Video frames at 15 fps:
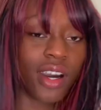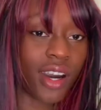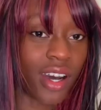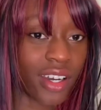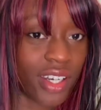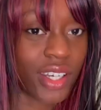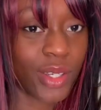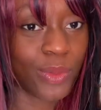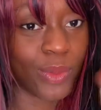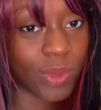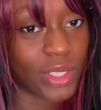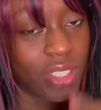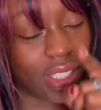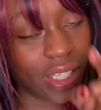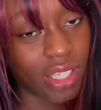I
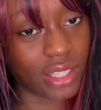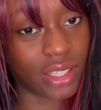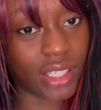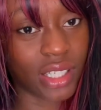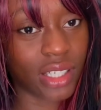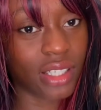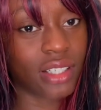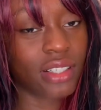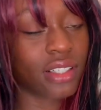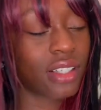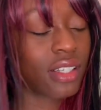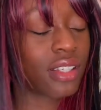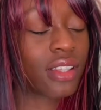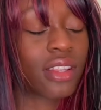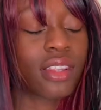want to get that.
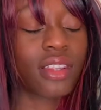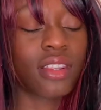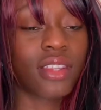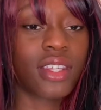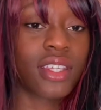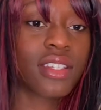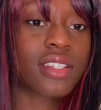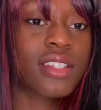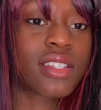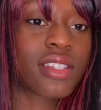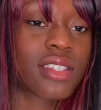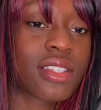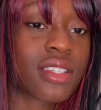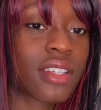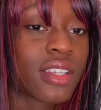
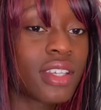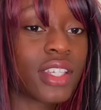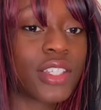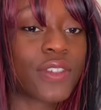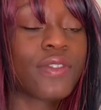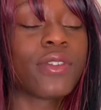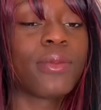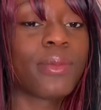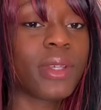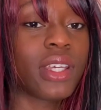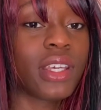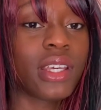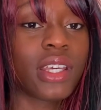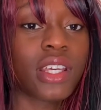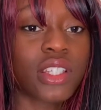This is for
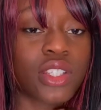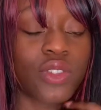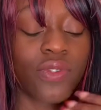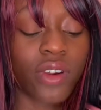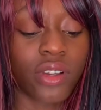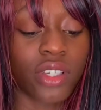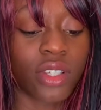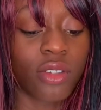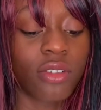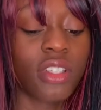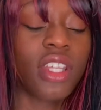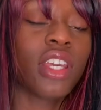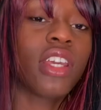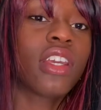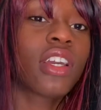me. It's very
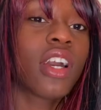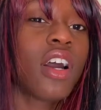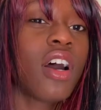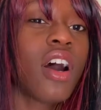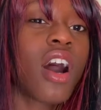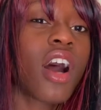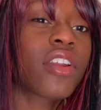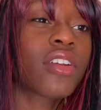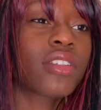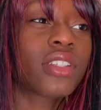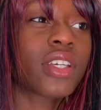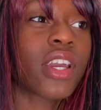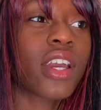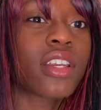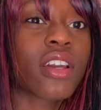unique. I don't
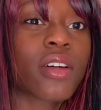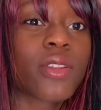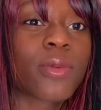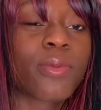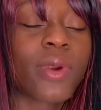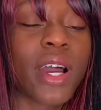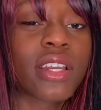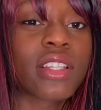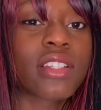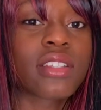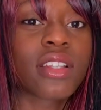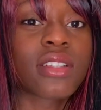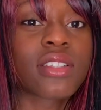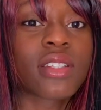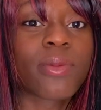think any other brand has
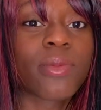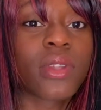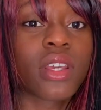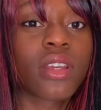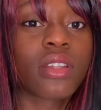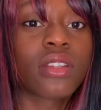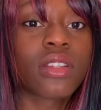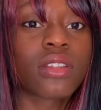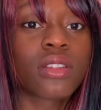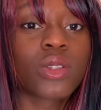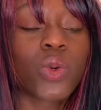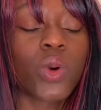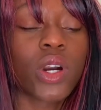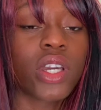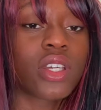done something
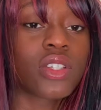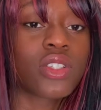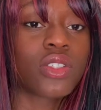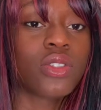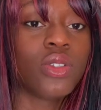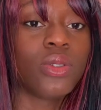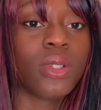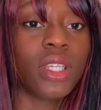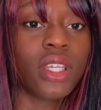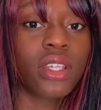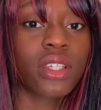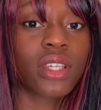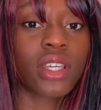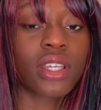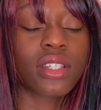quite as
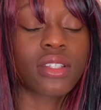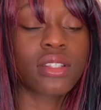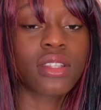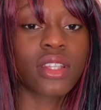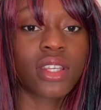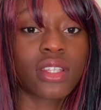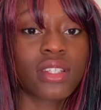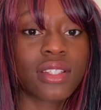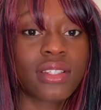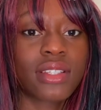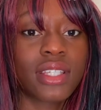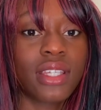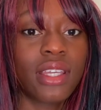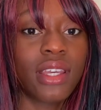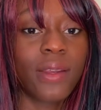unique as this
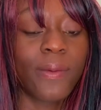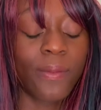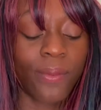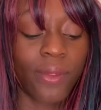tee.